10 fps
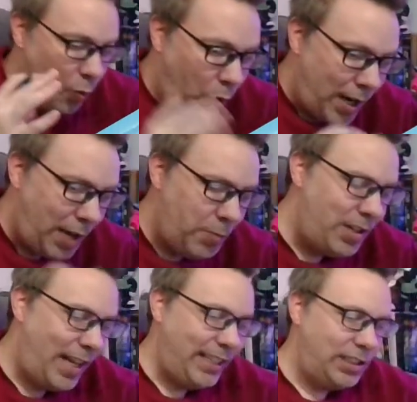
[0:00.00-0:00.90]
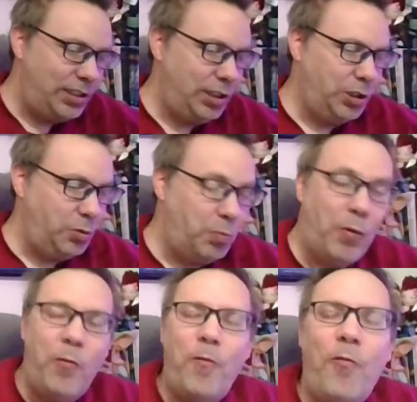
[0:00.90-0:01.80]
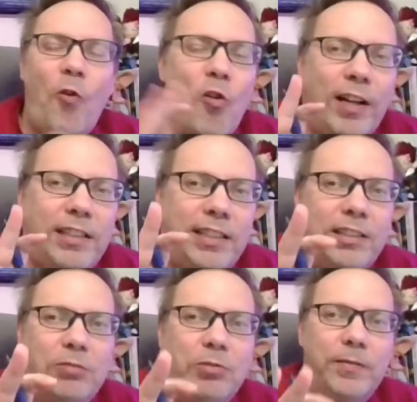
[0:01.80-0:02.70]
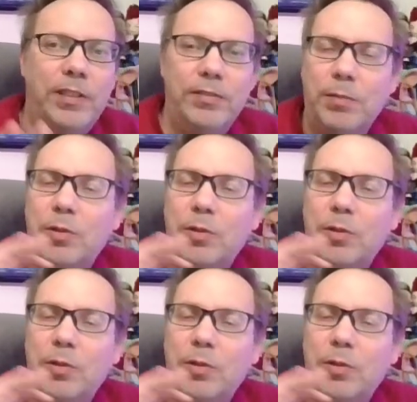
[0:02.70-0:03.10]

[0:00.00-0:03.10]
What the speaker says: what I would like to do before I take derivatives,